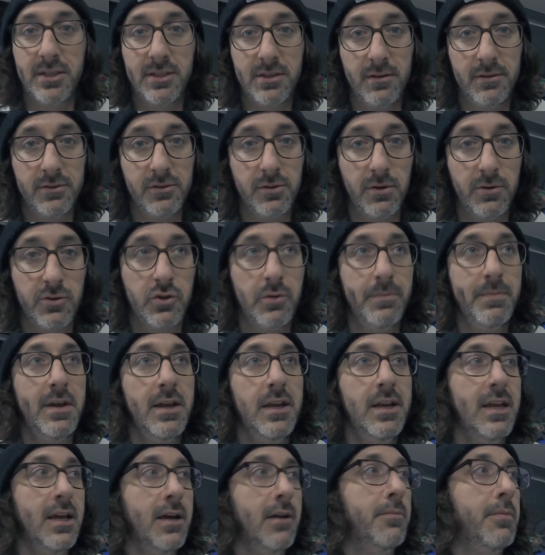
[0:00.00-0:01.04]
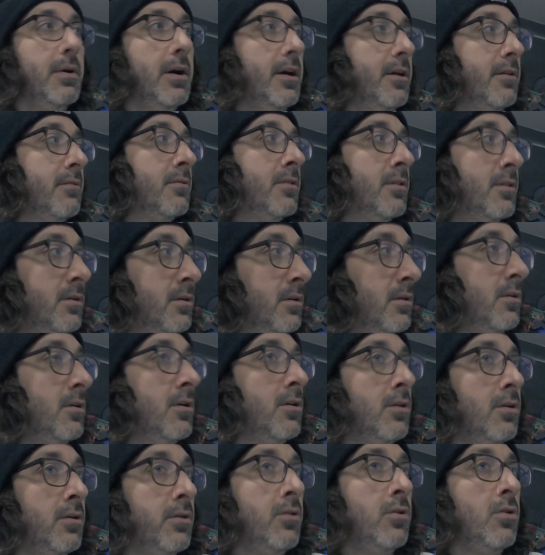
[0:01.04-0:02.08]
this on social media. But
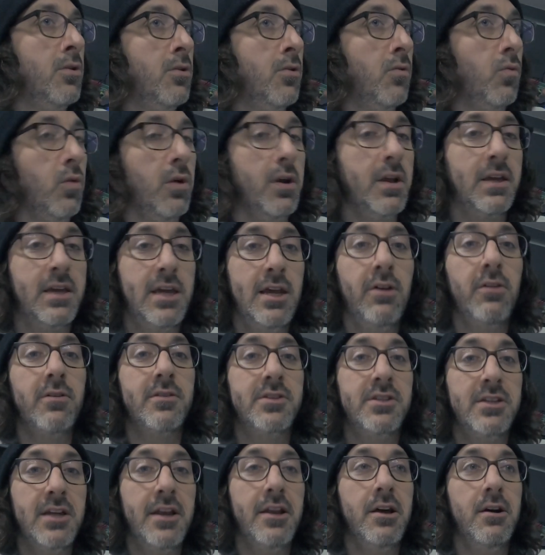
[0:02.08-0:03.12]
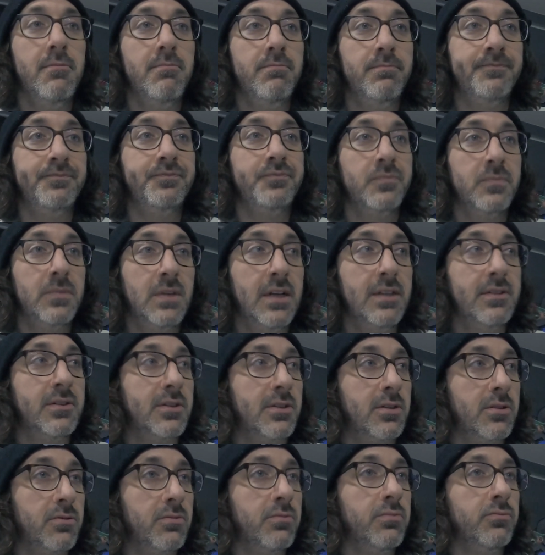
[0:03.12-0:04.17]
what a killer setup.
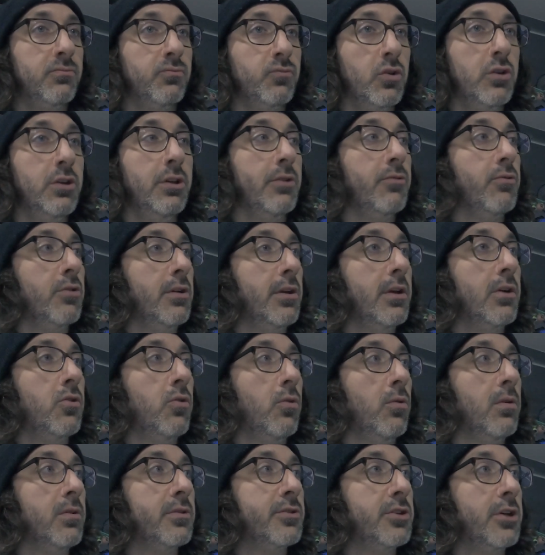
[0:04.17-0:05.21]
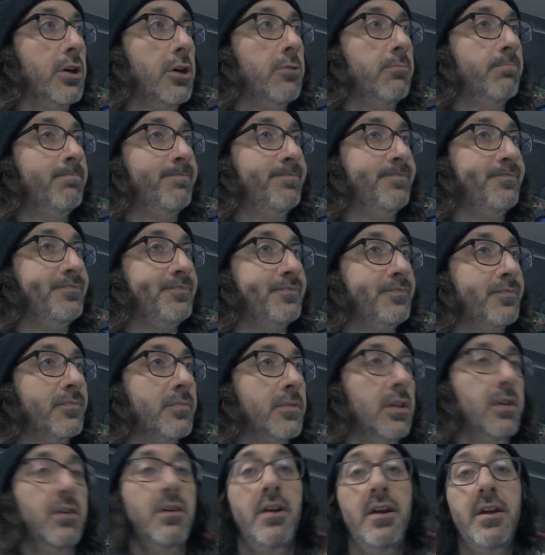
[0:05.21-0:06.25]
That's really, really cool. So,
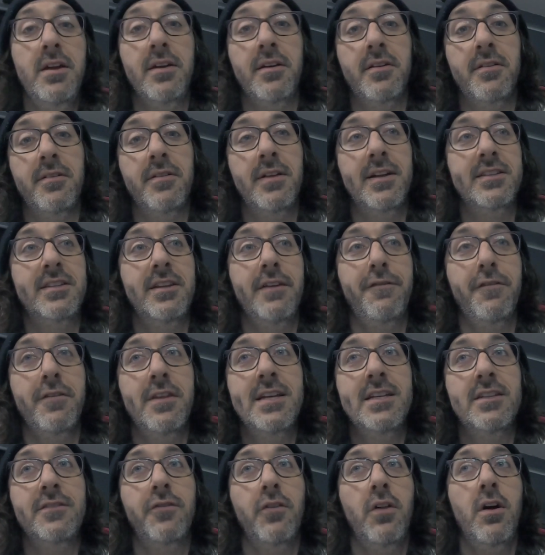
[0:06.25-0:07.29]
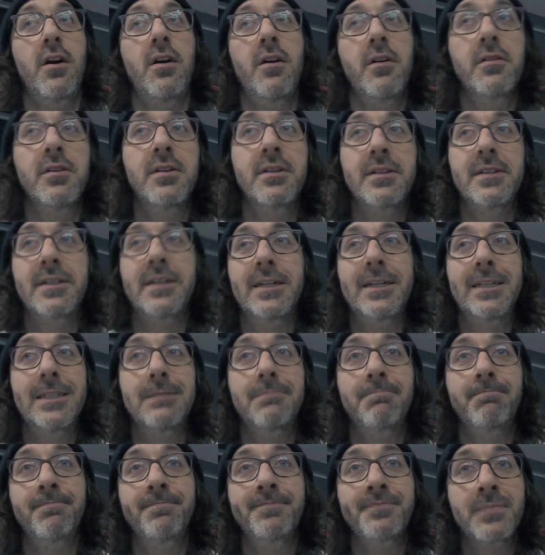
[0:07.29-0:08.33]
all right, that's it for this vlog.
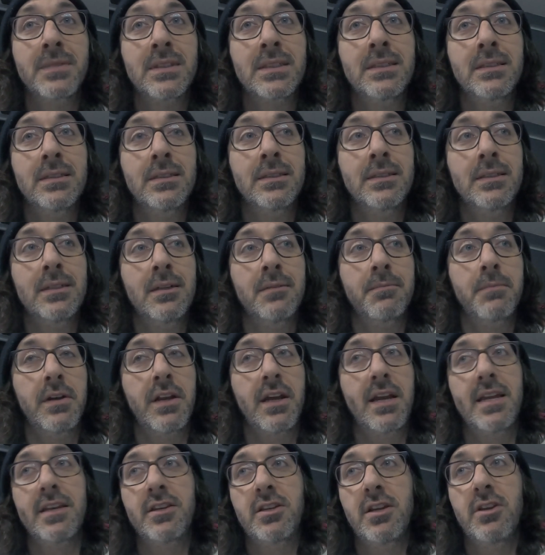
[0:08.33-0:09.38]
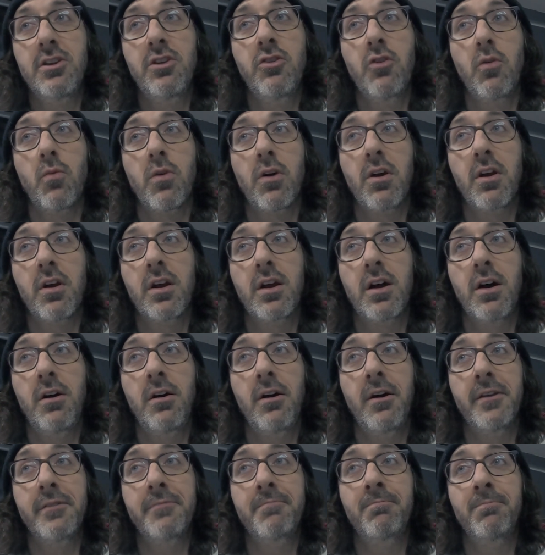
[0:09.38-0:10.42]
I'm gonna continue to work
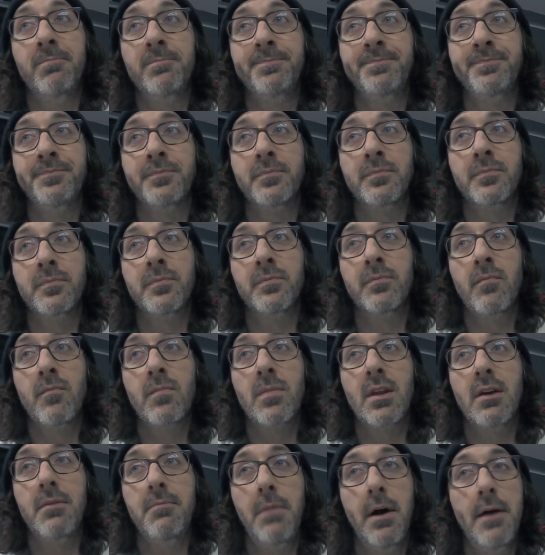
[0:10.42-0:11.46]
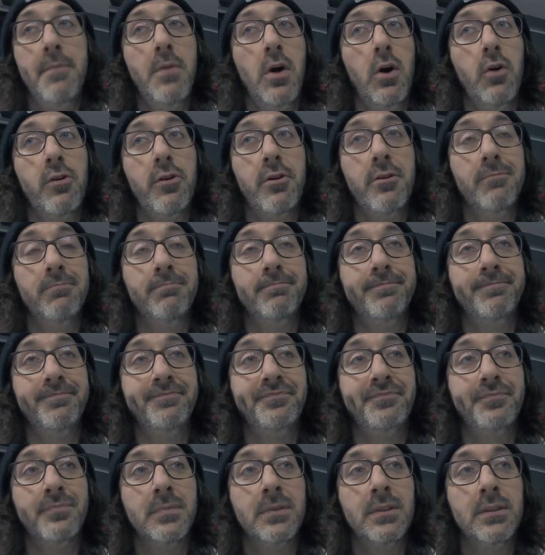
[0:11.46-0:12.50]
on my motor,
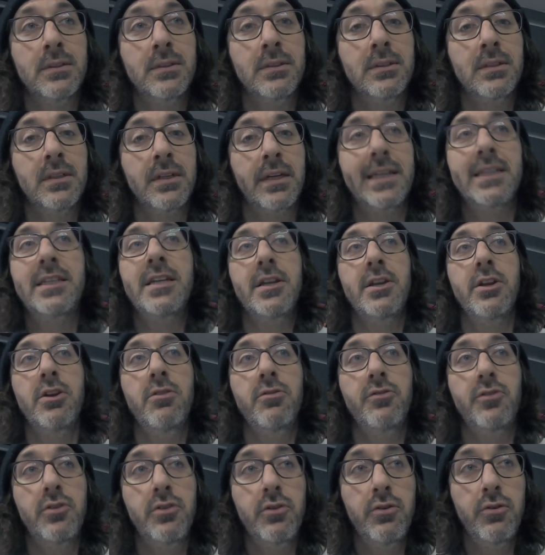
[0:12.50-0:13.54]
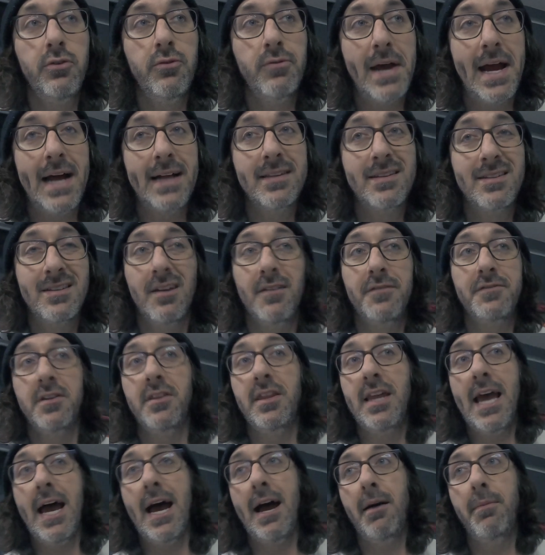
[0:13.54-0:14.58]
continue to add stuff to
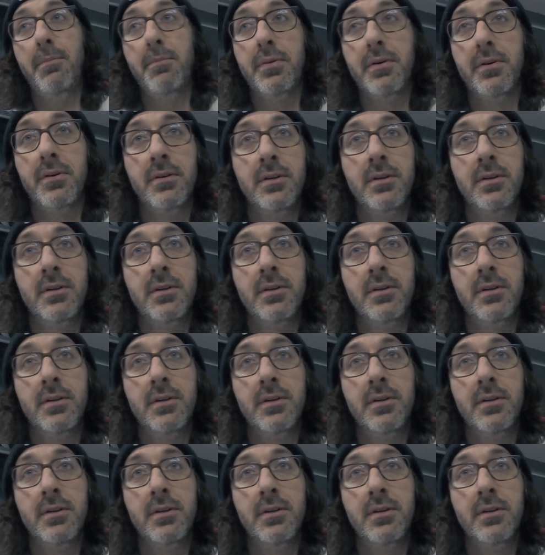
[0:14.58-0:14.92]
the app.